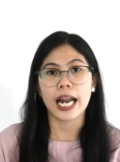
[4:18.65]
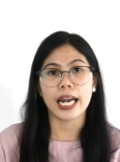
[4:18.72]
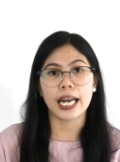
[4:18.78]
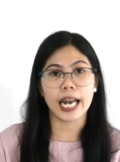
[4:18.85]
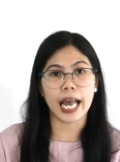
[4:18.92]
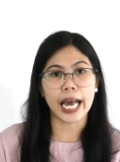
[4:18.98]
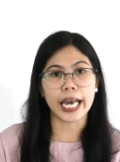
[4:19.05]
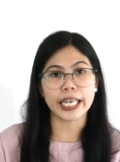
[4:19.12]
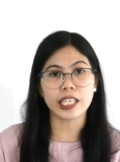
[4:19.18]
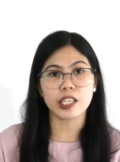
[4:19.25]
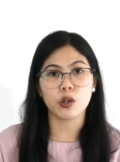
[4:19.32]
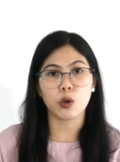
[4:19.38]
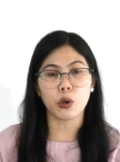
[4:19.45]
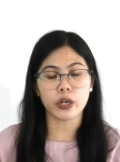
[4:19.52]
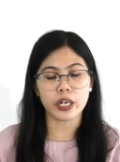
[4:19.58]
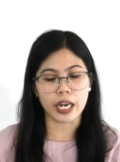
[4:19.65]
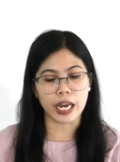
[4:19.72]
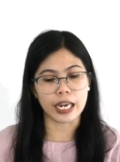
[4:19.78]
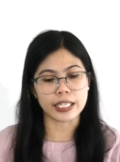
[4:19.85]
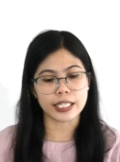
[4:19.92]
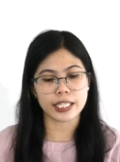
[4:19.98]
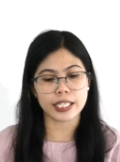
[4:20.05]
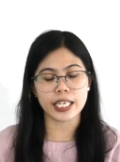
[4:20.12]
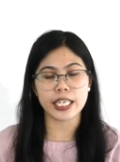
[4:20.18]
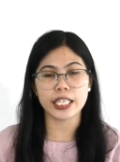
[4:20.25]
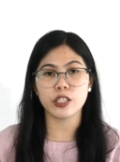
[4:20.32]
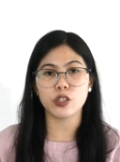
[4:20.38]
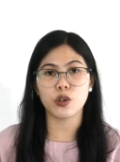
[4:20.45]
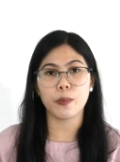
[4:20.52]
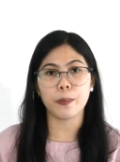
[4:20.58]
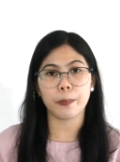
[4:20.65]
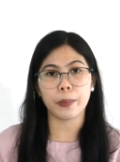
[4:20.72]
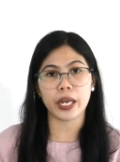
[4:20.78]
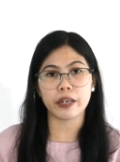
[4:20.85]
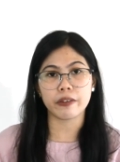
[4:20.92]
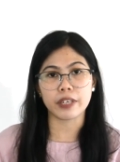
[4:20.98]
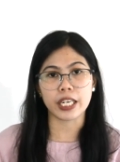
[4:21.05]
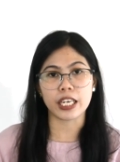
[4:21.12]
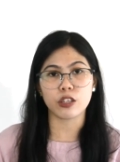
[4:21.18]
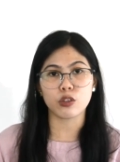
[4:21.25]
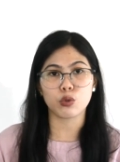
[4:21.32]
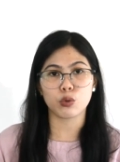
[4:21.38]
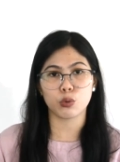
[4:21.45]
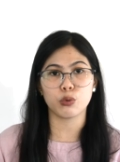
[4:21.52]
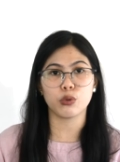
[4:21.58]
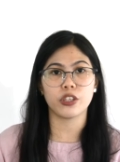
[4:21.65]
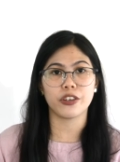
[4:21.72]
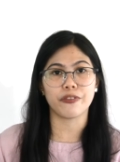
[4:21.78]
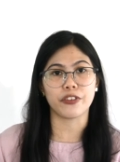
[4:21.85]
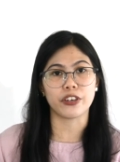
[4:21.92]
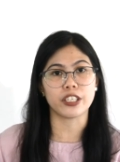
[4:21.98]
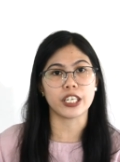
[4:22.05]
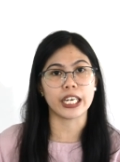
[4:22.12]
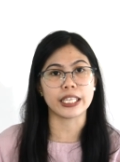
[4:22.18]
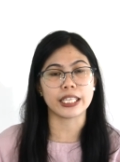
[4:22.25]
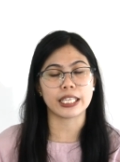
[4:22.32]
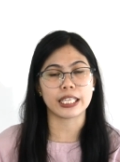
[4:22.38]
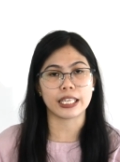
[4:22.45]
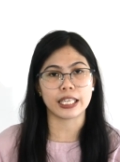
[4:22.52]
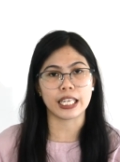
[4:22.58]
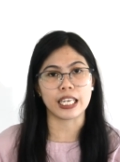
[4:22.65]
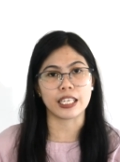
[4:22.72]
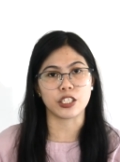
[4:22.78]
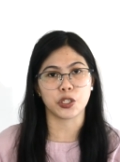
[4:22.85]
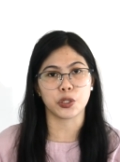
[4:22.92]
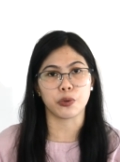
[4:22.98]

like or as in comparing two different things.